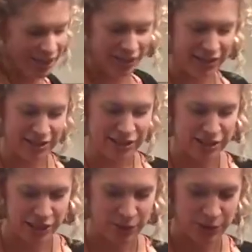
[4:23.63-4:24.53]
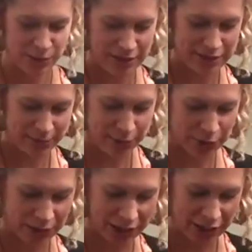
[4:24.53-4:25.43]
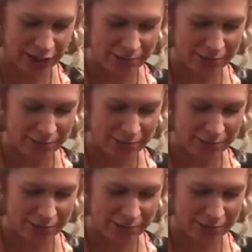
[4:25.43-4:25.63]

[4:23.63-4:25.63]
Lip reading: Alright, so with my spoon here,